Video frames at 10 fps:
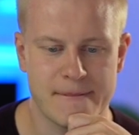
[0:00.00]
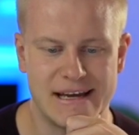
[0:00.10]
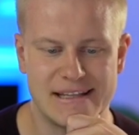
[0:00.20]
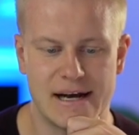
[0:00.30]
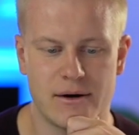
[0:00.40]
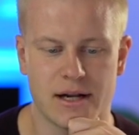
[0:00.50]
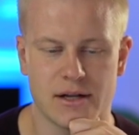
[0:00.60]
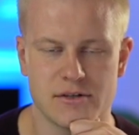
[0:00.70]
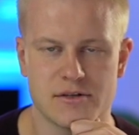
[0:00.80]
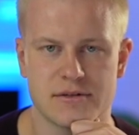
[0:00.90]
And then how I
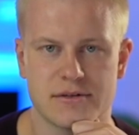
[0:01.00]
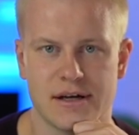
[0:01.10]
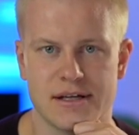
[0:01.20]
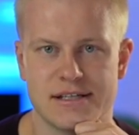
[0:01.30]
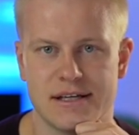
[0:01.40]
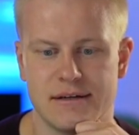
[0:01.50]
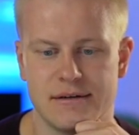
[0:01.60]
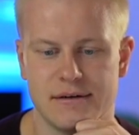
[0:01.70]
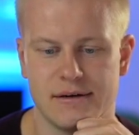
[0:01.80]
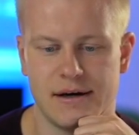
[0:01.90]
close clients
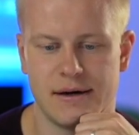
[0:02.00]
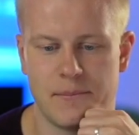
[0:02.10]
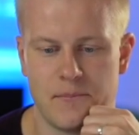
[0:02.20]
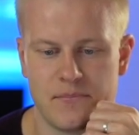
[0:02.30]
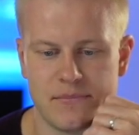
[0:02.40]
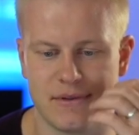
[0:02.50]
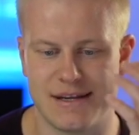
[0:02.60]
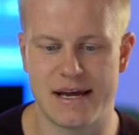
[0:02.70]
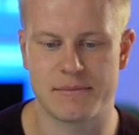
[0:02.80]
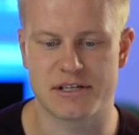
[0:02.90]
in um,
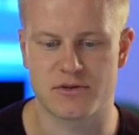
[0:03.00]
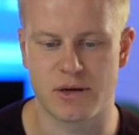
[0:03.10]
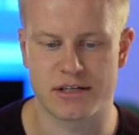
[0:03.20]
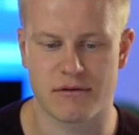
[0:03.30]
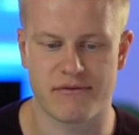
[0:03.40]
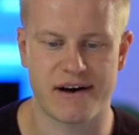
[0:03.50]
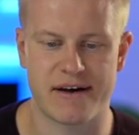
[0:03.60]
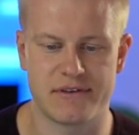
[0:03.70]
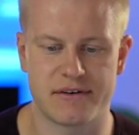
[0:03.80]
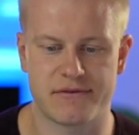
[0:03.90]
DMs as well. So
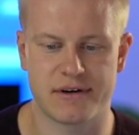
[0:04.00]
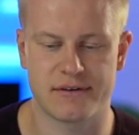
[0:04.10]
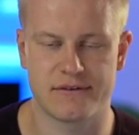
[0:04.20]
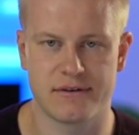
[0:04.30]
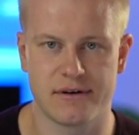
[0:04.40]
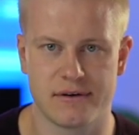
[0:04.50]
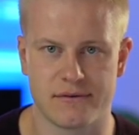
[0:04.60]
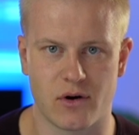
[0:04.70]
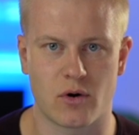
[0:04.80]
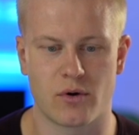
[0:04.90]
five different
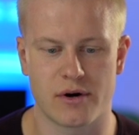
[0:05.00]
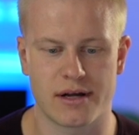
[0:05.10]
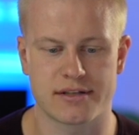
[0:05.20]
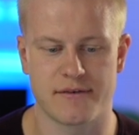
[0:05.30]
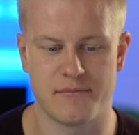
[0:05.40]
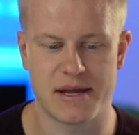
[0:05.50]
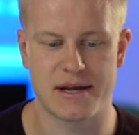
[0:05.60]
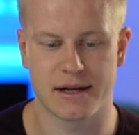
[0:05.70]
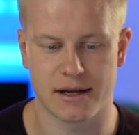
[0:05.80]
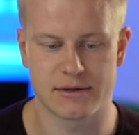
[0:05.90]
recordings of me
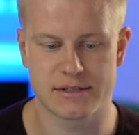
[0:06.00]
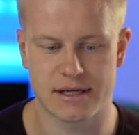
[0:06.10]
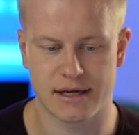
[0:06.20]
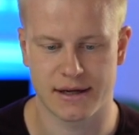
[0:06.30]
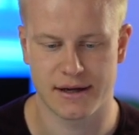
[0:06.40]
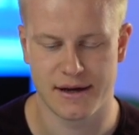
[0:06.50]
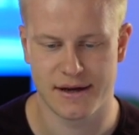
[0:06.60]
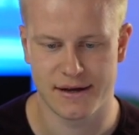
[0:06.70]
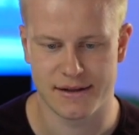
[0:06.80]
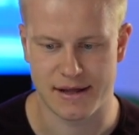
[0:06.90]
closing
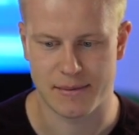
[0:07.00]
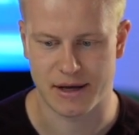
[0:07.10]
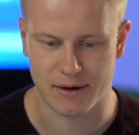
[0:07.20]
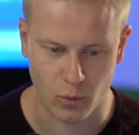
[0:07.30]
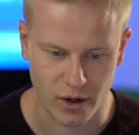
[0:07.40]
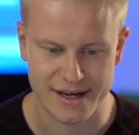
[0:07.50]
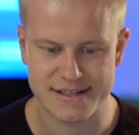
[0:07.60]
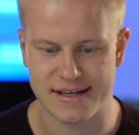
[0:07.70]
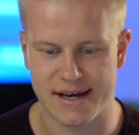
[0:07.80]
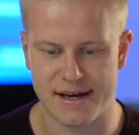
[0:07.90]
them, like what I
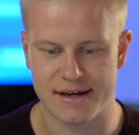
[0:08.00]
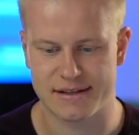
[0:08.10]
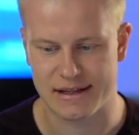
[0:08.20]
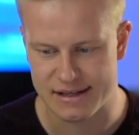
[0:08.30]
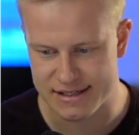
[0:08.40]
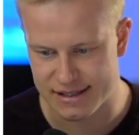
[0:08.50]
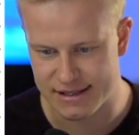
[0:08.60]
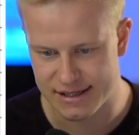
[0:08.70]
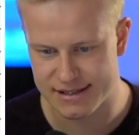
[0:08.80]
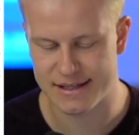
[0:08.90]
say. Then they said
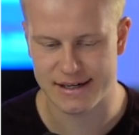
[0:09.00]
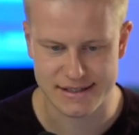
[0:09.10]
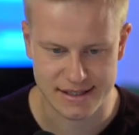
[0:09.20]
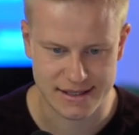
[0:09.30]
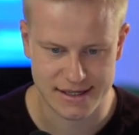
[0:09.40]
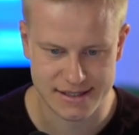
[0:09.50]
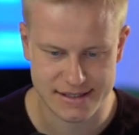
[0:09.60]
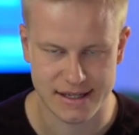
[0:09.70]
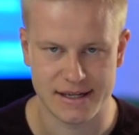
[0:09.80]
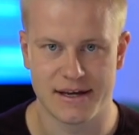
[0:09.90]
this. Then I said this,
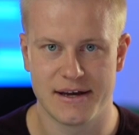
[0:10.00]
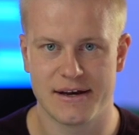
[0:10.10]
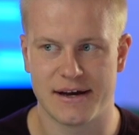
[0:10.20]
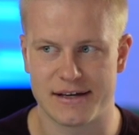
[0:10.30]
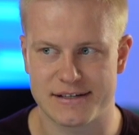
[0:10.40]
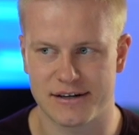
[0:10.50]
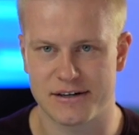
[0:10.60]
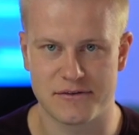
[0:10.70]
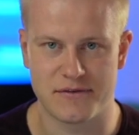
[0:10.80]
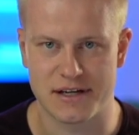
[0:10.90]
and uh,
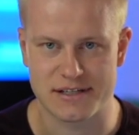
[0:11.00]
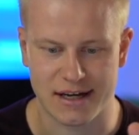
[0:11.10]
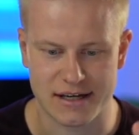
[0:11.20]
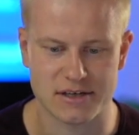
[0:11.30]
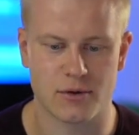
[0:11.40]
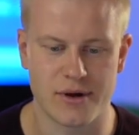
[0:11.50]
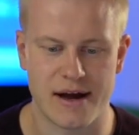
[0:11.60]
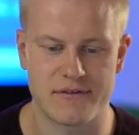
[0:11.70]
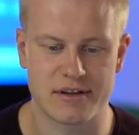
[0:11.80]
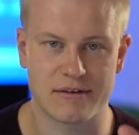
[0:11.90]
start to finish. Like I show you
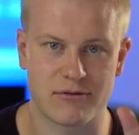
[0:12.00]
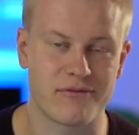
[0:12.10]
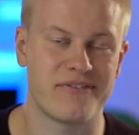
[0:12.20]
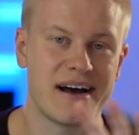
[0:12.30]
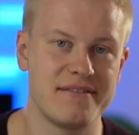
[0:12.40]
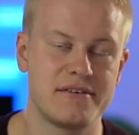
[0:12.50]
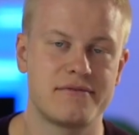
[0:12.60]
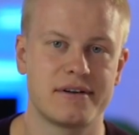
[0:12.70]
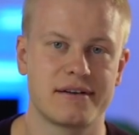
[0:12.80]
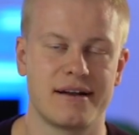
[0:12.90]
everything for five
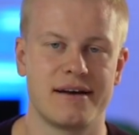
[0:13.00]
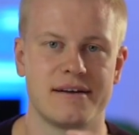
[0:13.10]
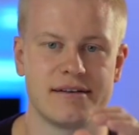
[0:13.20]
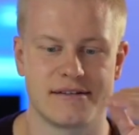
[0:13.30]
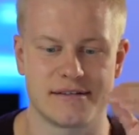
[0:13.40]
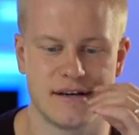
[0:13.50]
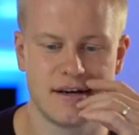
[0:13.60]
different clients,